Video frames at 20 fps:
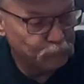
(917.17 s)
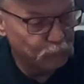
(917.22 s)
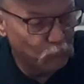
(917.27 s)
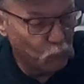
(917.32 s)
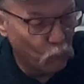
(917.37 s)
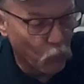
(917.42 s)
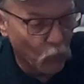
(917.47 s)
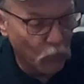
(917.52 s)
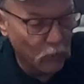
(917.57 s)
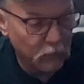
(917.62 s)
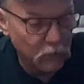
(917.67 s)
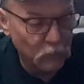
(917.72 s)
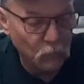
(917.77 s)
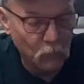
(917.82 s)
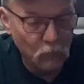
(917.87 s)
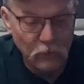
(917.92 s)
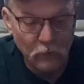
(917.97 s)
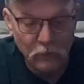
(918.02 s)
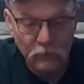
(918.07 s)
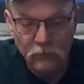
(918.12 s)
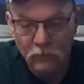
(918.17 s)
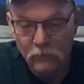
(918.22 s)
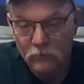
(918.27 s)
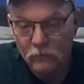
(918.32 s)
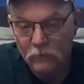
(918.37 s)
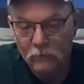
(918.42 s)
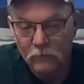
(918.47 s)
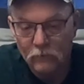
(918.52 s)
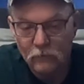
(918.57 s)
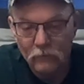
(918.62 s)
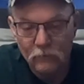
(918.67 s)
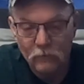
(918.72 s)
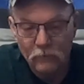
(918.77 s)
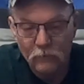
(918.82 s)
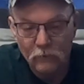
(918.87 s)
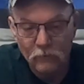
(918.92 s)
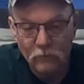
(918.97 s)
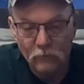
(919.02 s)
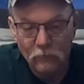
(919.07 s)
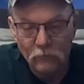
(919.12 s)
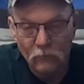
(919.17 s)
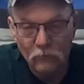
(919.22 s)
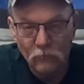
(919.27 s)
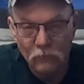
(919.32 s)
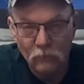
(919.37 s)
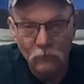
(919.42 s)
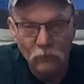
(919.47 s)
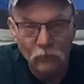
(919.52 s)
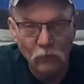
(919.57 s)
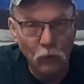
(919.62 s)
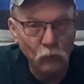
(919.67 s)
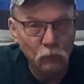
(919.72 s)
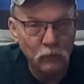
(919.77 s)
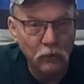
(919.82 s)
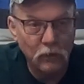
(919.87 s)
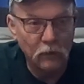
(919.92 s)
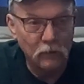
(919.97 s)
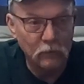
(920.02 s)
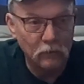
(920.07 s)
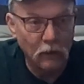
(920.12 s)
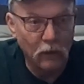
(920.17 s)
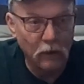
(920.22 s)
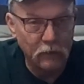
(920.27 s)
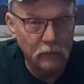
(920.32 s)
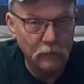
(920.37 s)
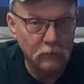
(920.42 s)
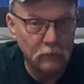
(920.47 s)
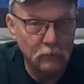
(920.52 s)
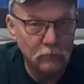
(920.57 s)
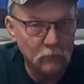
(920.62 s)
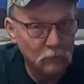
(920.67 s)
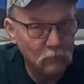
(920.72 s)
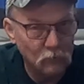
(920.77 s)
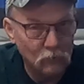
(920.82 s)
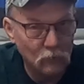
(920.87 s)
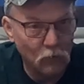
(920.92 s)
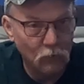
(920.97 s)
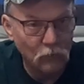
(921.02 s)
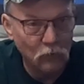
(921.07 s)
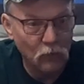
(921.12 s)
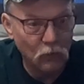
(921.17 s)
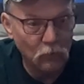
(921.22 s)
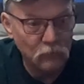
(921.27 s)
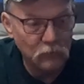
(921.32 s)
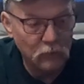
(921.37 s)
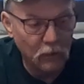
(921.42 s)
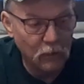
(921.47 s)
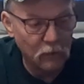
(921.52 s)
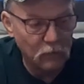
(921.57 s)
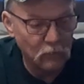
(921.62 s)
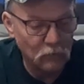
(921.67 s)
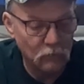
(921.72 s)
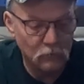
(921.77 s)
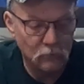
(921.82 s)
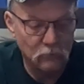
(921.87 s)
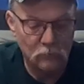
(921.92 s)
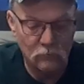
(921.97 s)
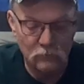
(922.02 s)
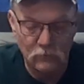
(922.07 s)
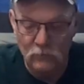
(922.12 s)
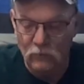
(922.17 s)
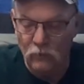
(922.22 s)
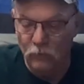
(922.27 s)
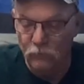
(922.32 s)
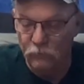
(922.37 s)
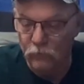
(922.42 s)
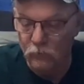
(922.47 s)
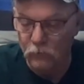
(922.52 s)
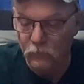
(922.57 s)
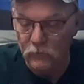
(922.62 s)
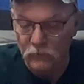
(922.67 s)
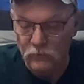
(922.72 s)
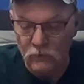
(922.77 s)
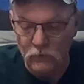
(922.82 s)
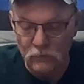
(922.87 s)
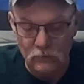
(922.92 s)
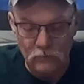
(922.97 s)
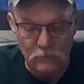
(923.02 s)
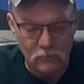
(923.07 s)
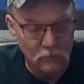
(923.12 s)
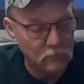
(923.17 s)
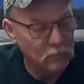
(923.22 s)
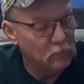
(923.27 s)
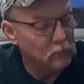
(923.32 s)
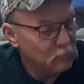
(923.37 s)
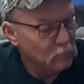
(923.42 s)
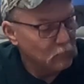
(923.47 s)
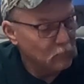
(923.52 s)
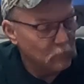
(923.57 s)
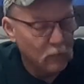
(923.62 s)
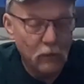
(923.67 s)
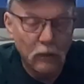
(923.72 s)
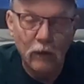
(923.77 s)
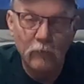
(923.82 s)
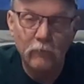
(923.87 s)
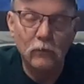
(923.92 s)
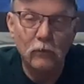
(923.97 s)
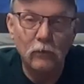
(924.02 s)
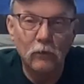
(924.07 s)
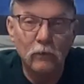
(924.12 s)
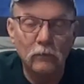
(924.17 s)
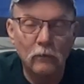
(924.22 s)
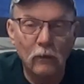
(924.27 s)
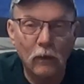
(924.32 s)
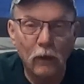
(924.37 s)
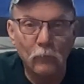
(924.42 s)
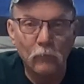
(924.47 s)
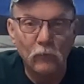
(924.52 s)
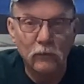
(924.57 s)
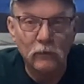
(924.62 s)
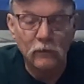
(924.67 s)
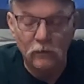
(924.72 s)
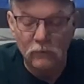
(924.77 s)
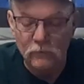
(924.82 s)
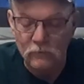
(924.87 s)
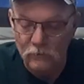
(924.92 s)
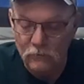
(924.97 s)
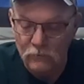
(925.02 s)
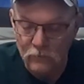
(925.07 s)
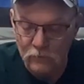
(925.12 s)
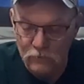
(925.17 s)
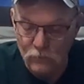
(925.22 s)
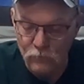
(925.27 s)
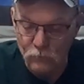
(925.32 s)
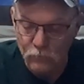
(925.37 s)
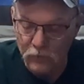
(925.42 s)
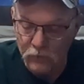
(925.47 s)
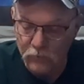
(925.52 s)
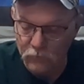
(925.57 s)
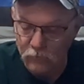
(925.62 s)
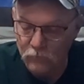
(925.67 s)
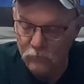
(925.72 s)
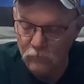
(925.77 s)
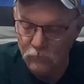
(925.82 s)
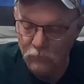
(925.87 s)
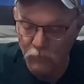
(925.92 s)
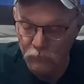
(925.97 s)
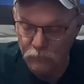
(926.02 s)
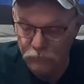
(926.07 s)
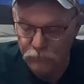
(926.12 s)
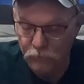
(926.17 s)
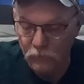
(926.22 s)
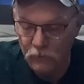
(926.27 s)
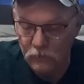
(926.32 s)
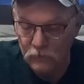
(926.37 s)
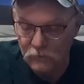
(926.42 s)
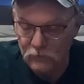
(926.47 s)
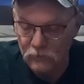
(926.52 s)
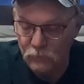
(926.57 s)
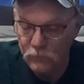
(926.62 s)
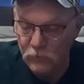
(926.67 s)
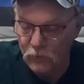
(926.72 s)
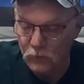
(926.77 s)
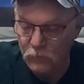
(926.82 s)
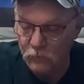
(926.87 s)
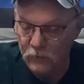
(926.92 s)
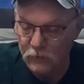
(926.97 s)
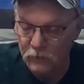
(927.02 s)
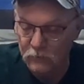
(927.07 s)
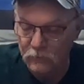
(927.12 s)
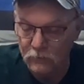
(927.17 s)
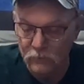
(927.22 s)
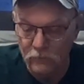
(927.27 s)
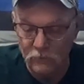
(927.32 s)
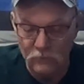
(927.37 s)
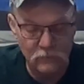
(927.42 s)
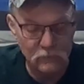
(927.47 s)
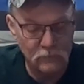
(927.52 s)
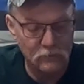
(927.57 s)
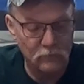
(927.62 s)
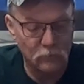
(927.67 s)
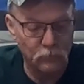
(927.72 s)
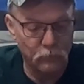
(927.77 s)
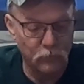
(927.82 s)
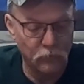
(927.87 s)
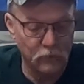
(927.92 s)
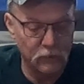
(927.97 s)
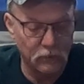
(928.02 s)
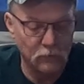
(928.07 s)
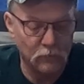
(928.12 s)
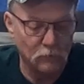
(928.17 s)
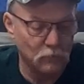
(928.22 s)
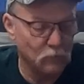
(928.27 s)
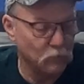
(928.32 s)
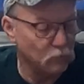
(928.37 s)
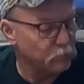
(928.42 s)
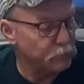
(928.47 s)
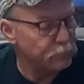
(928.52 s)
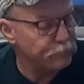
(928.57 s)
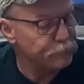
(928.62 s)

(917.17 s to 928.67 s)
Working with no net, i.e. no load data to start from, and just having a good time with this. This has been a fun experiment, and there's still plenty to do.